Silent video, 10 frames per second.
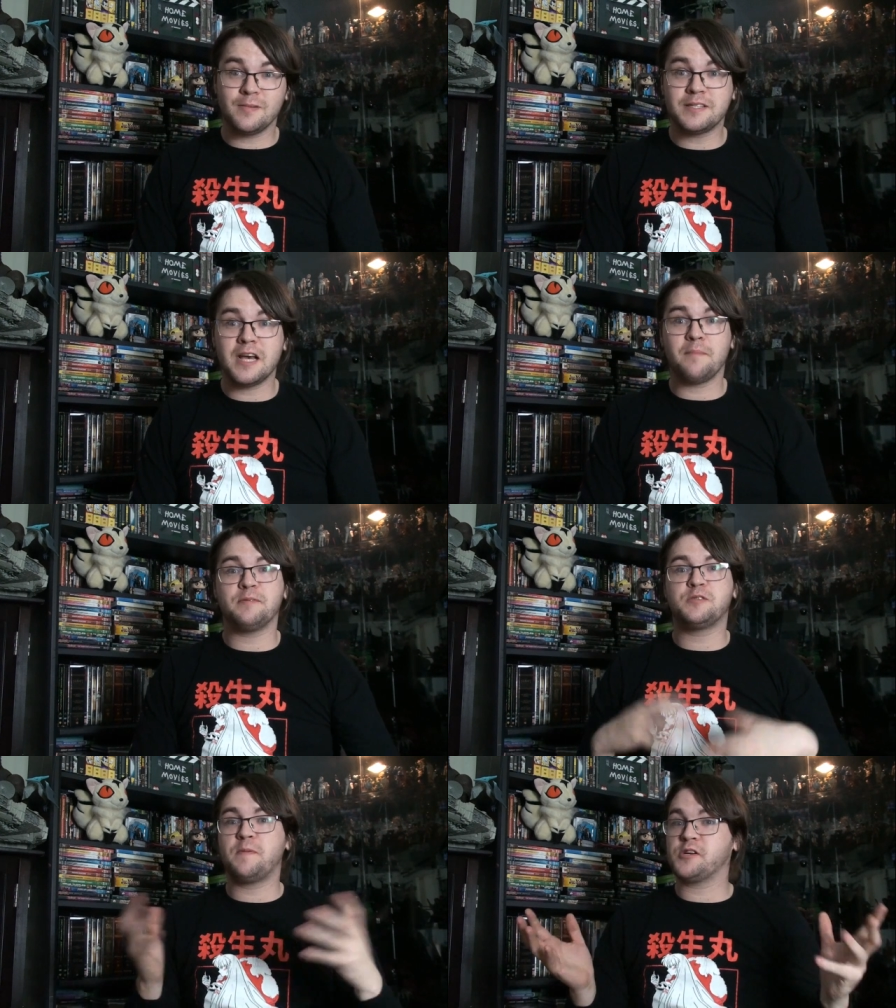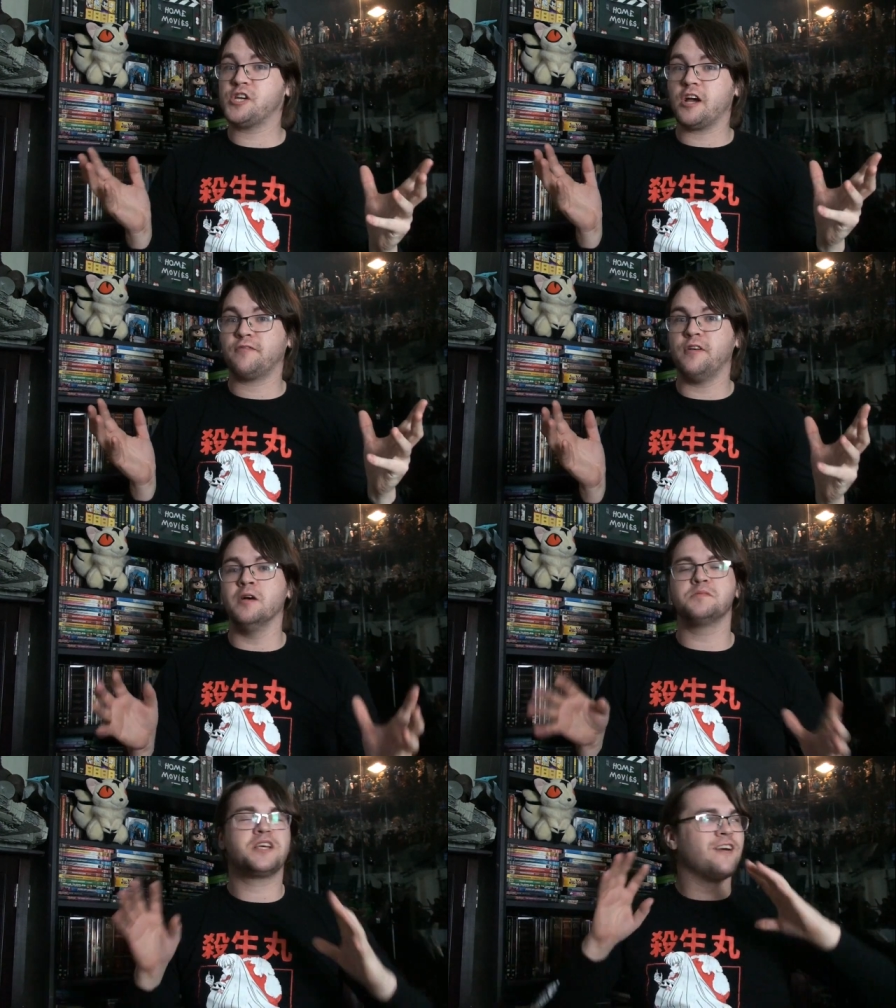what's up? It's Big Jack
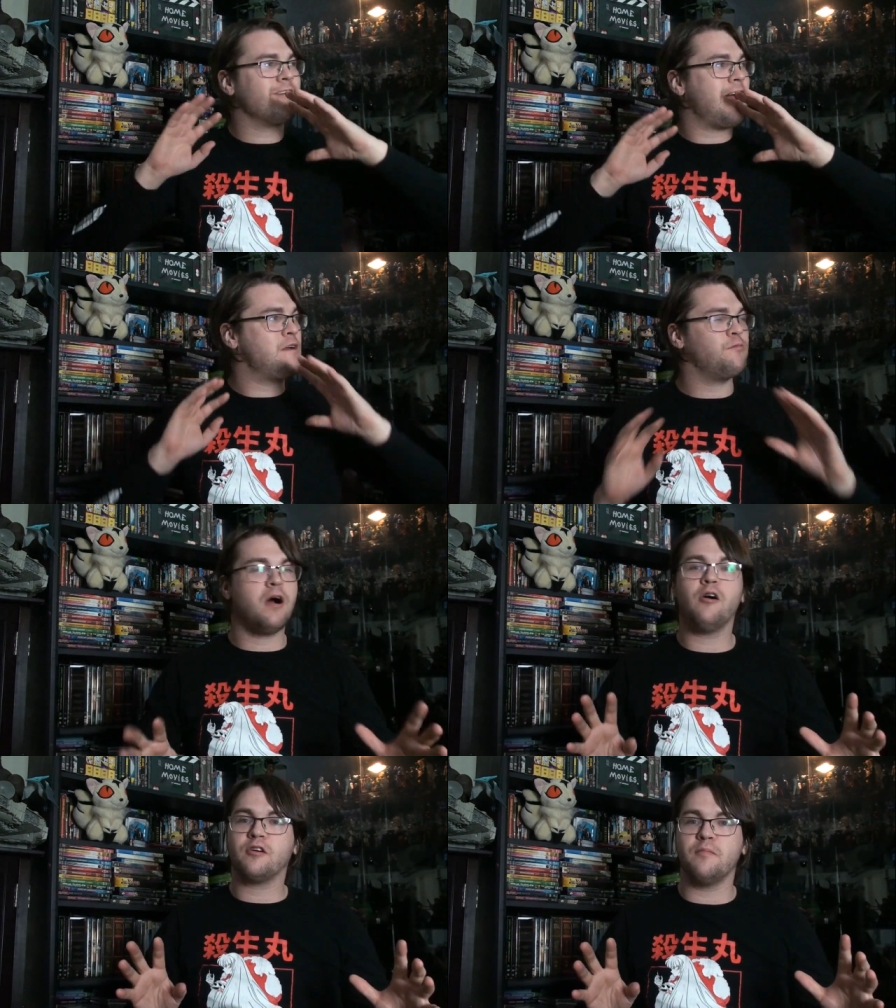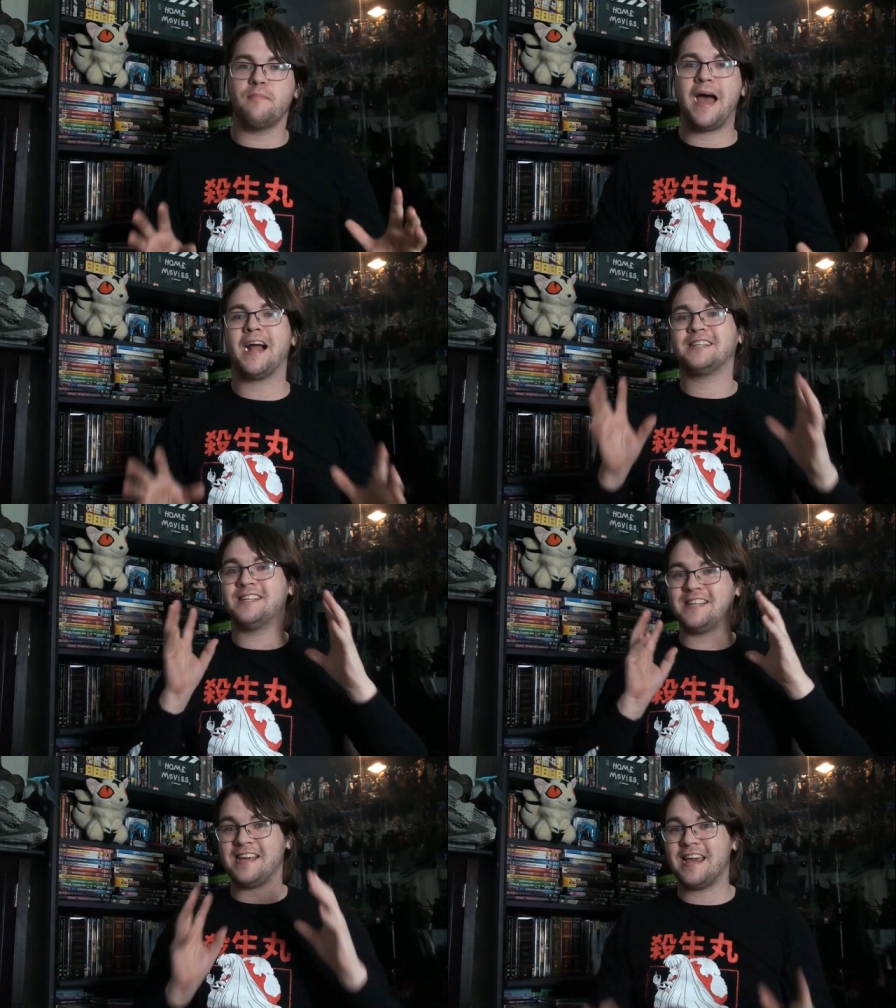Films here, and welcome back to
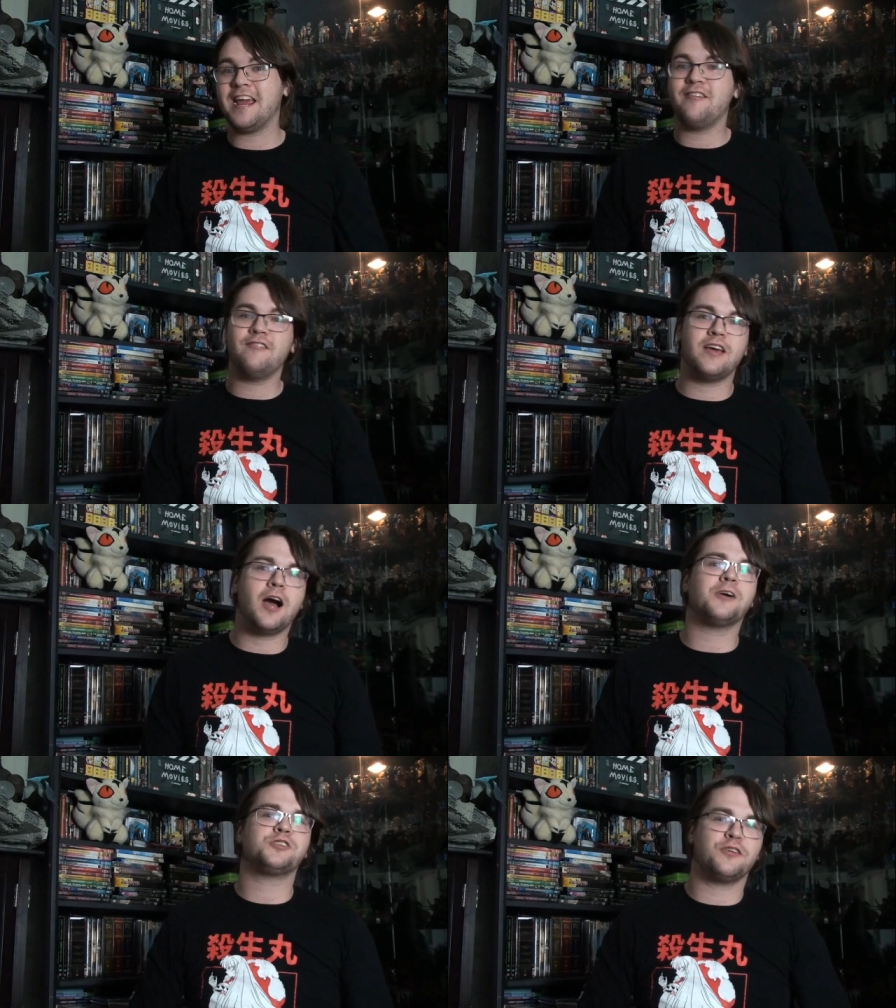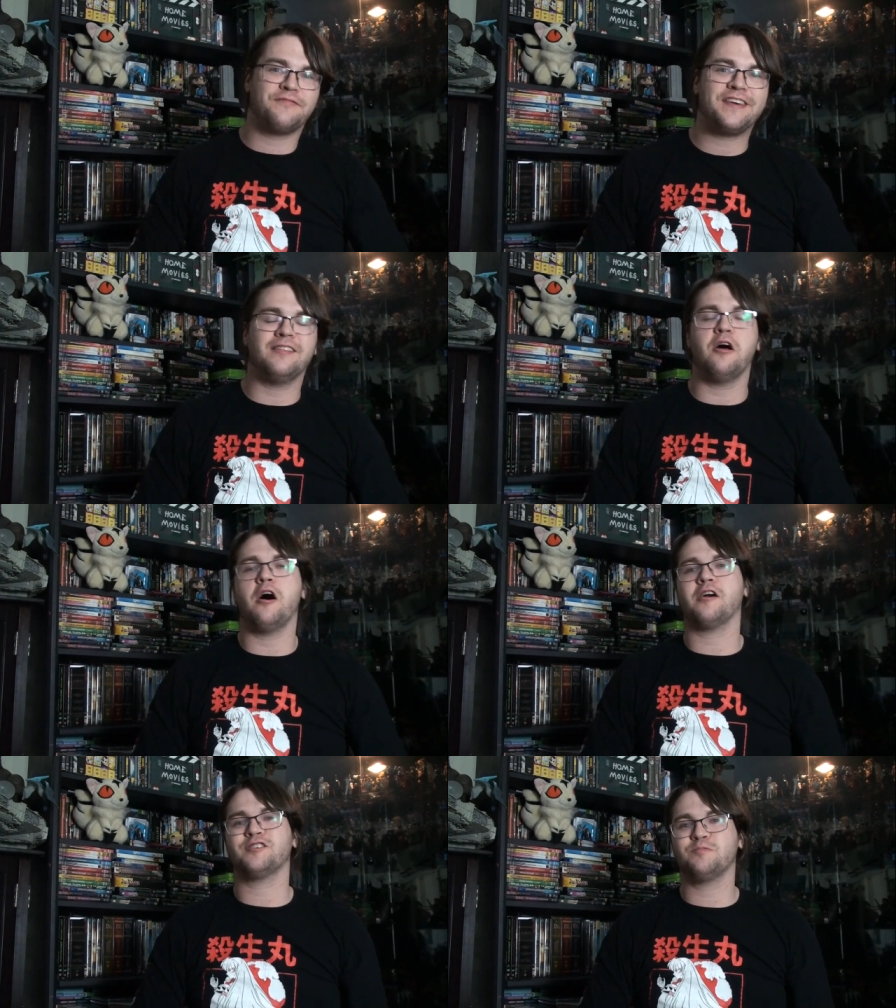the Inuyasha
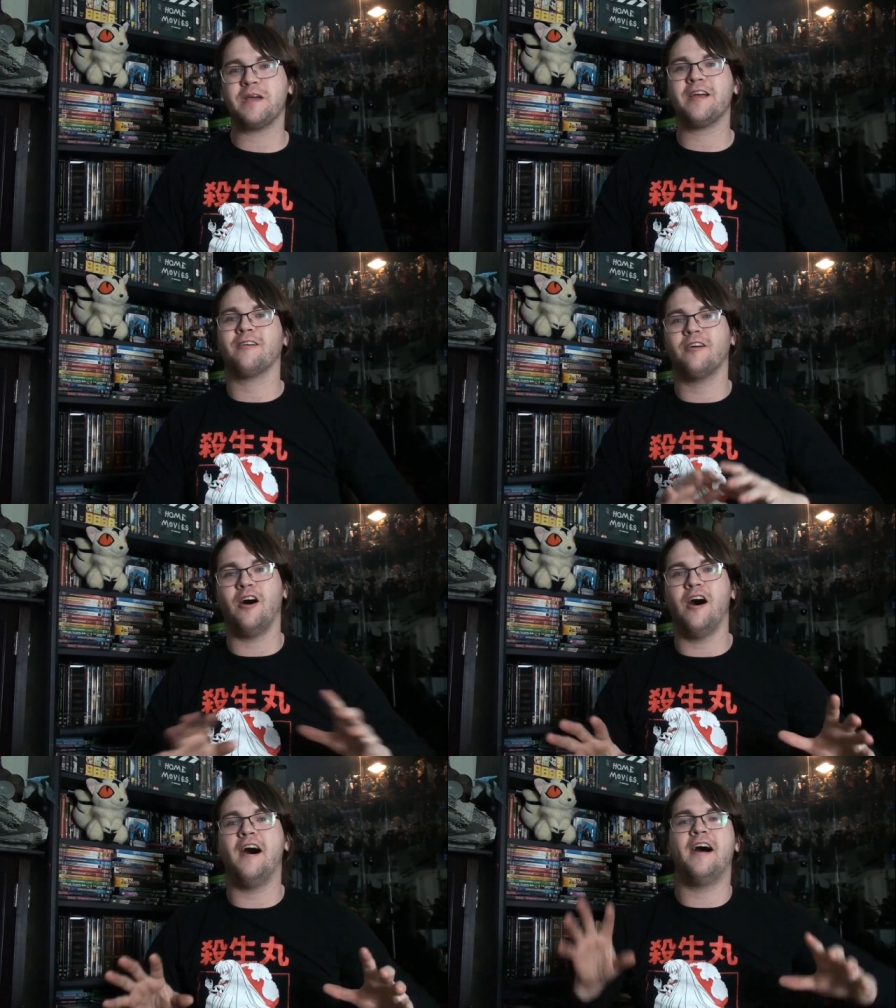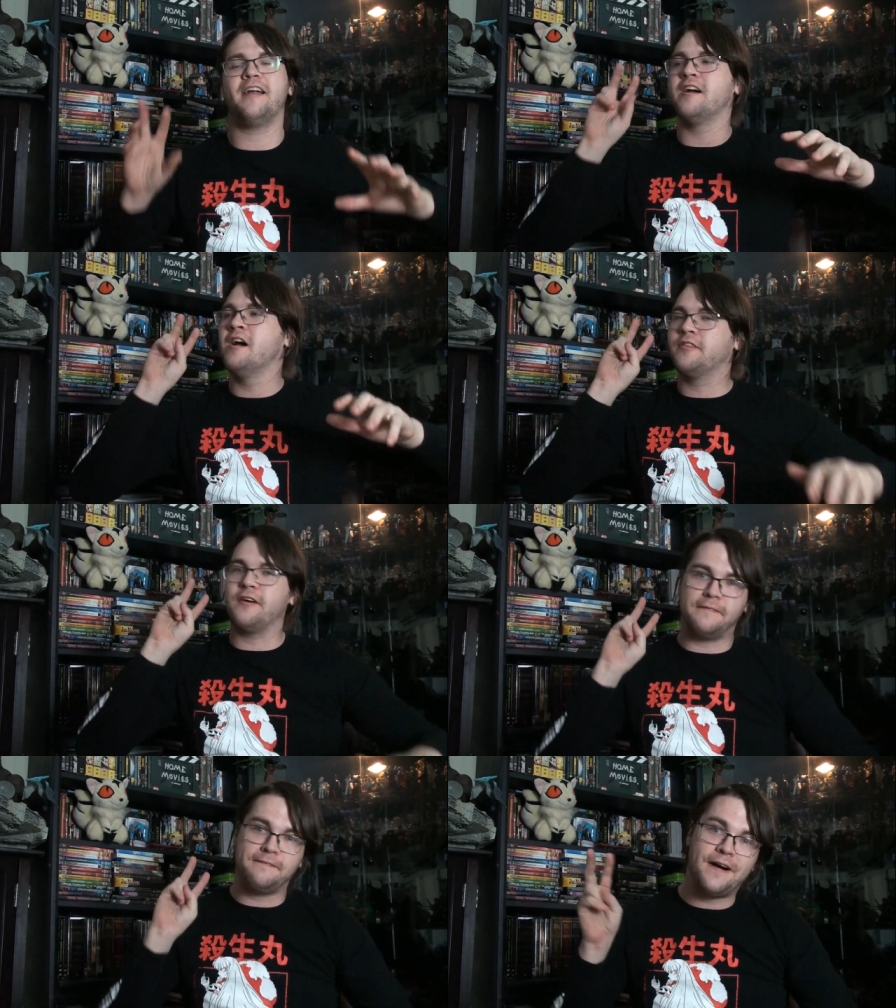Vlogs. We are on
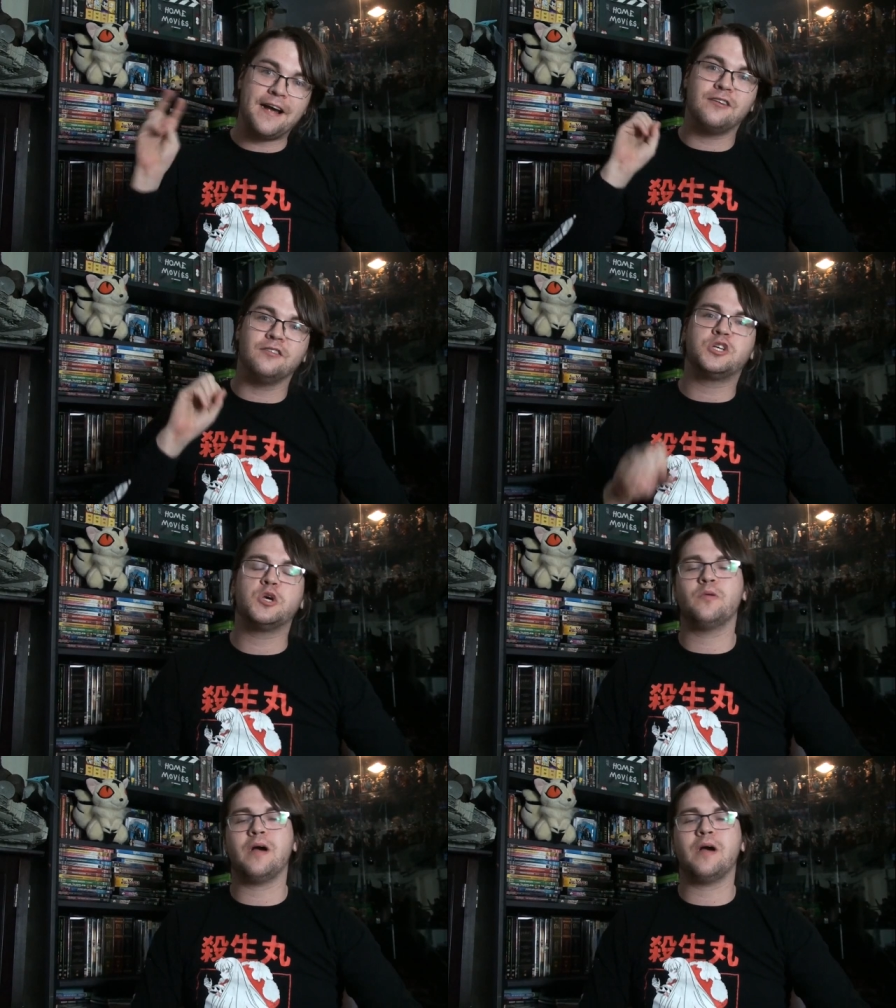the final two